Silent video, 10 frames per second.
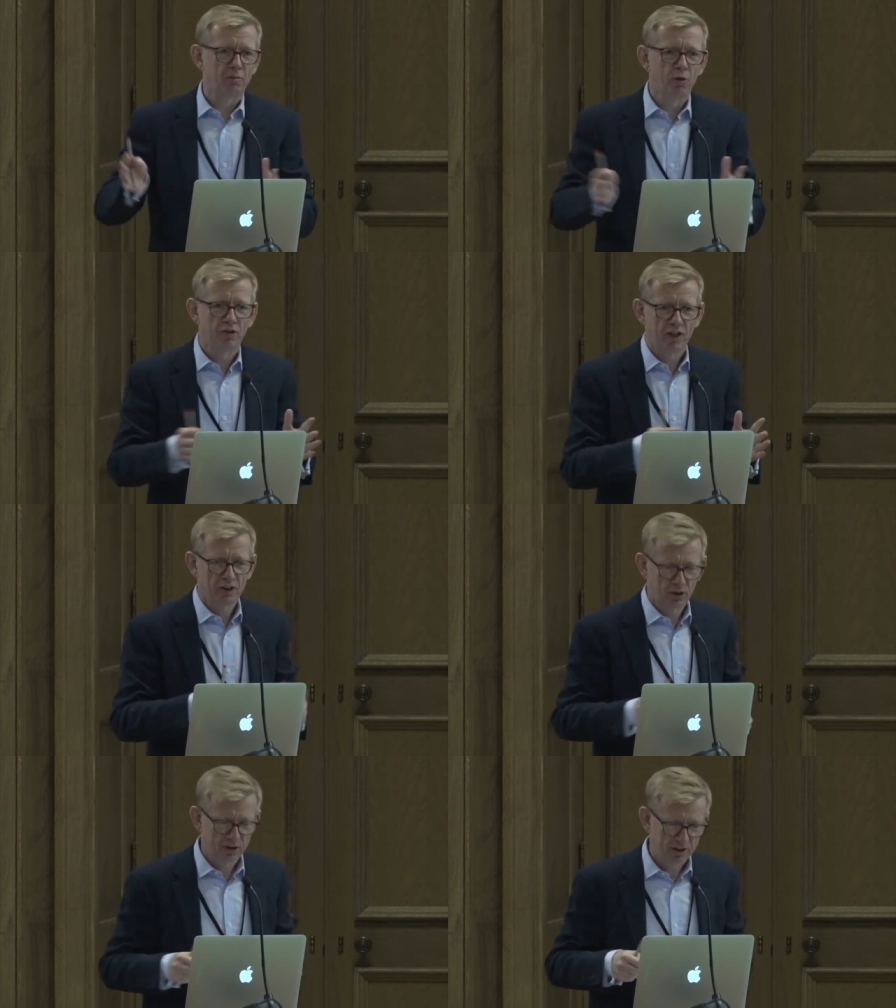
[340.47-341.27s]
in moving
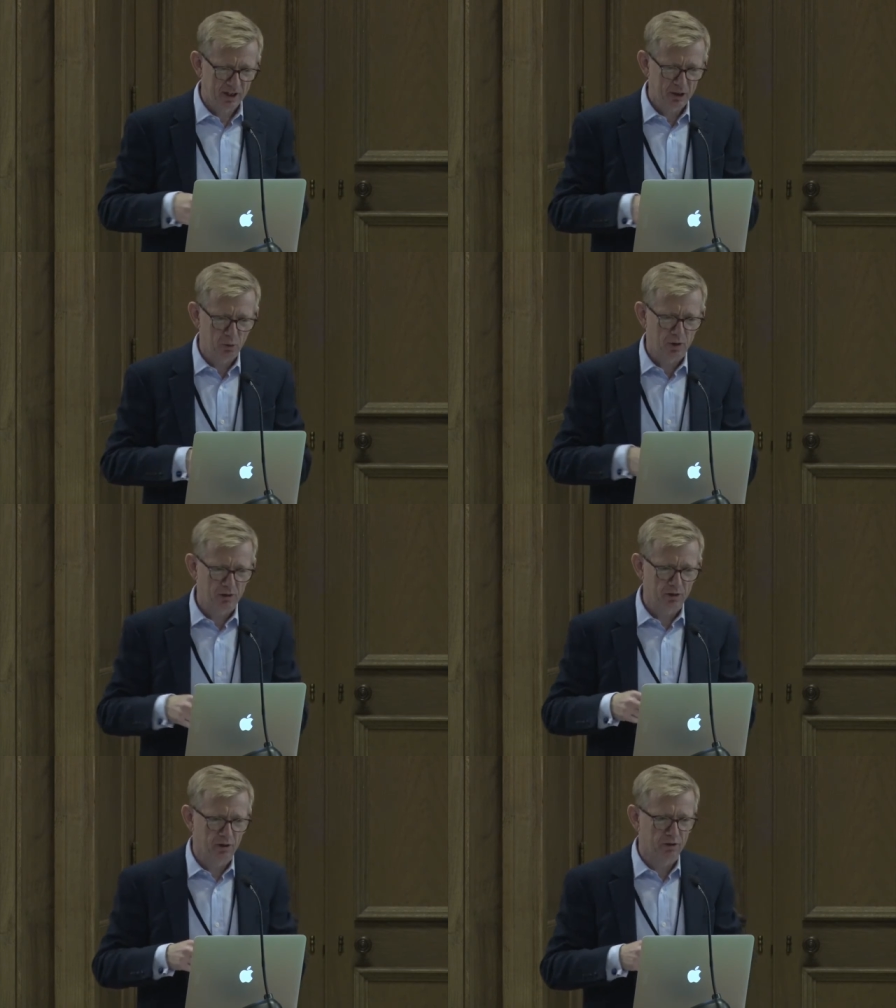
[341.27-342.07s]
into the dark
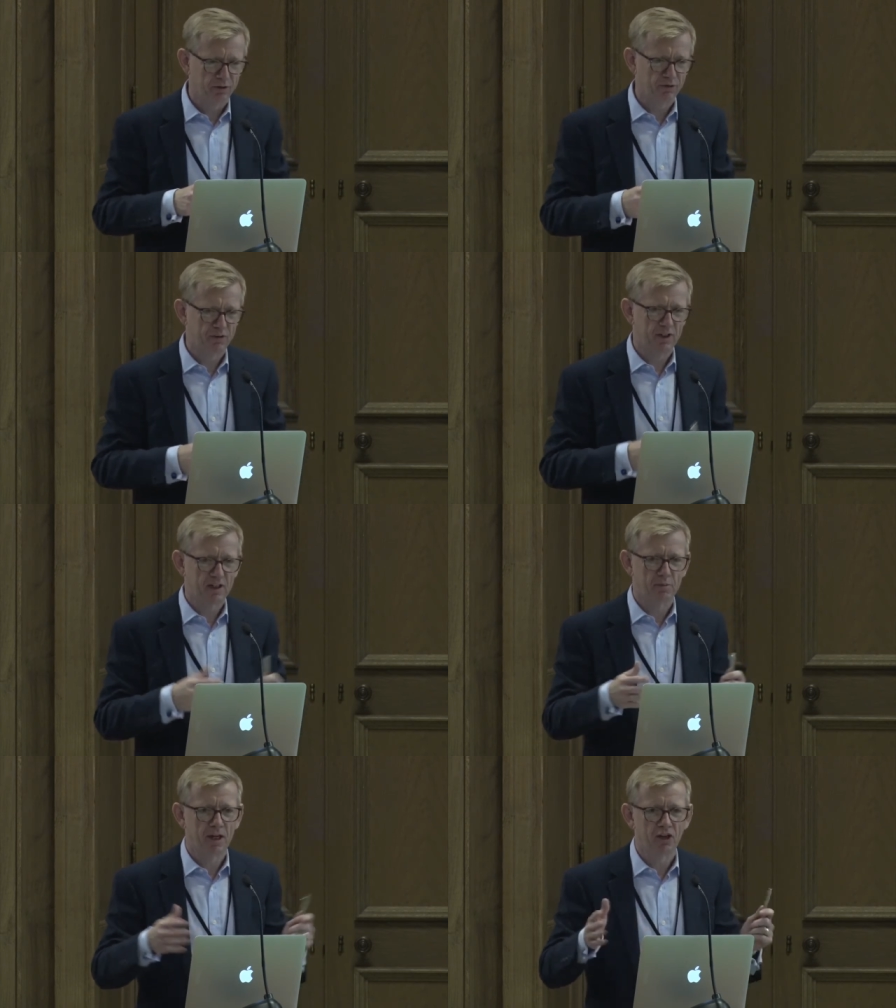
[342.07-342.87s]
world of
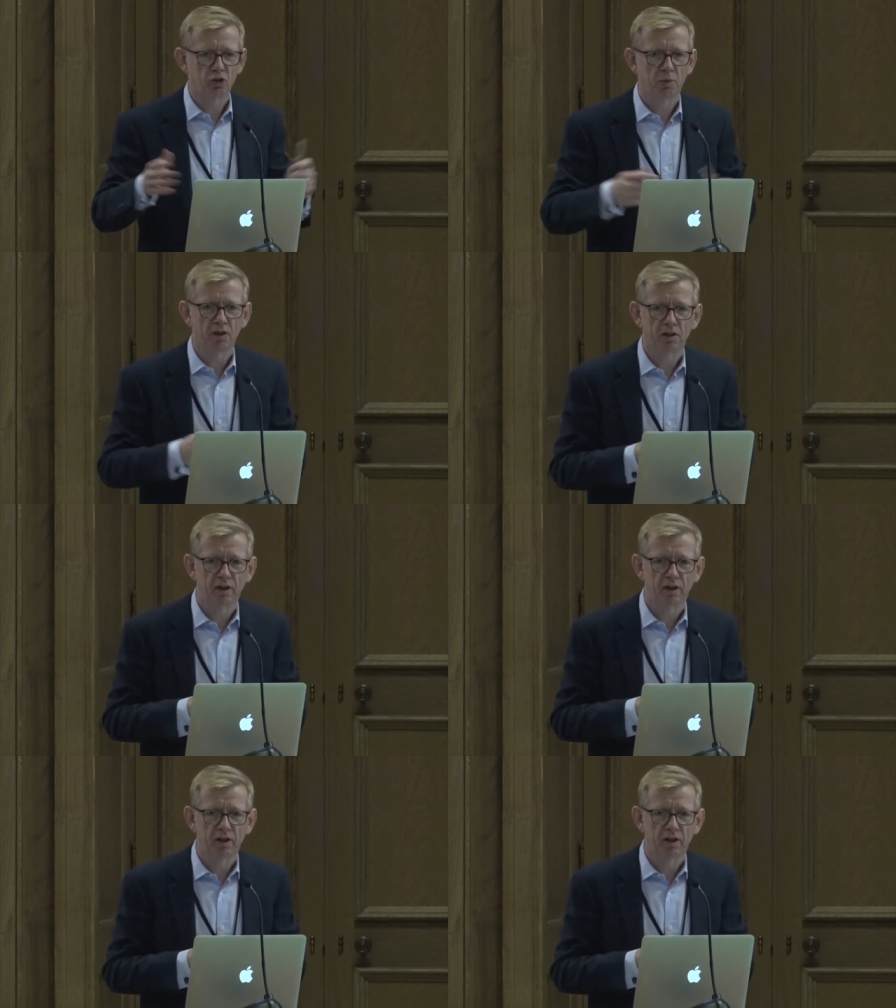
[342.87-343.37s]
data management,